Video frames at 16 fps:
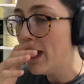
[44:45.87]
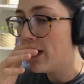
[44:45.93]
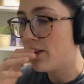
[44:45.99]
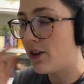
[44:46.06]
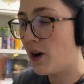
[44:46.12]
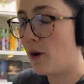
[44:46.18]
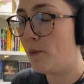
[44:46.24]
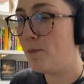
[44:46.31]

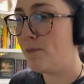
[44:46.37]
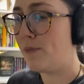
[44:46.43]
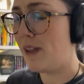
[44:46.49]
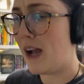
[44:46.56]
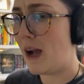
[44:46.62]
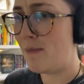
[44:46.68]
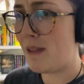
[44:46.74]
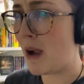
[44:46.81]
So
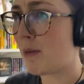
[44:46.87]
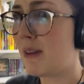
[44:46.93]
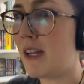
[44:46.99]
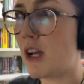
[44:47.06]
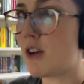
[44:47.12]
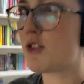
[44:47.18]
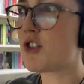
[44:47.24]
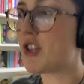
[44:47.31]
I'm not really
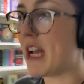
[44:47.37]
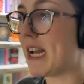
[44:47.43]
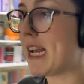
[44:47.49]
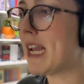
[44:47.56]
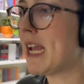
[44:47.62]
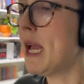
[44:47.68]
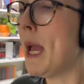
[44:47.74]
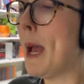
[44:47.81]

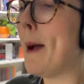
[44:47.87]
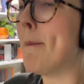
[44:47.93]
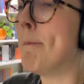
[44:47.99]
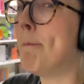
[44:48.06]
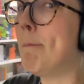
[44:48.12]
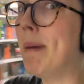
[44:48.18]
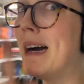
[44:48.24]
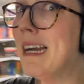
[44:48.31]
understanding,
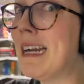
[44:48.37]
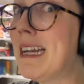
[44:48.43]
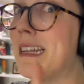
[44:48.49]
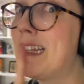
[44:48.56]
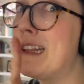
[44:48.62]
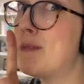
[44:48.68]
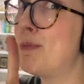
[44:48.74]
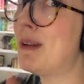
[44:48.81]
but
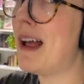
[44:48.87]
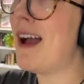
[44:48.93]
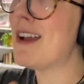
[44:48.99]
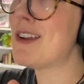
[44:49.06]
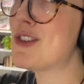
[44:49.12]
this plot